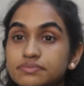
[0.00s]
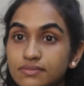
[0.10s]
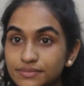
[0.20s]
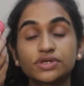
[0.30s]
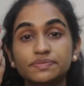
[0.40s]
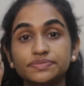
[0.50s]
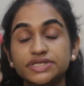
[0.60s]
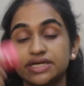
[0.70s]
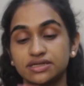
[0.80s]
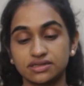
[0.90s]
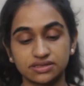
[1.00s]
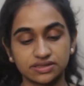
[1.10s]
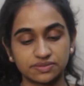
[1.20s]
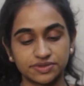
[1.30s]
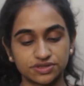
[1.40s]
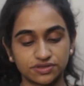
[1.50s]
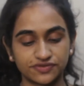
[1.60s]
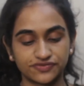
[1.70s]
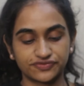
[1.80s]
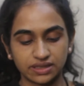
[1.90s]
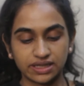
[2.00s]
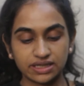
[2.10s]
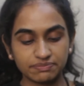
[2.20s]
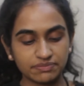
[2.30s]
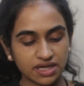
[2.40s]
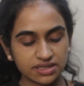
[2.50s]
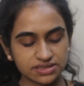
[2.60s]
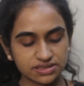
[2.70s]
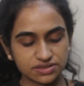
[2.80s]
I'm gonna take a little bit of lip mask,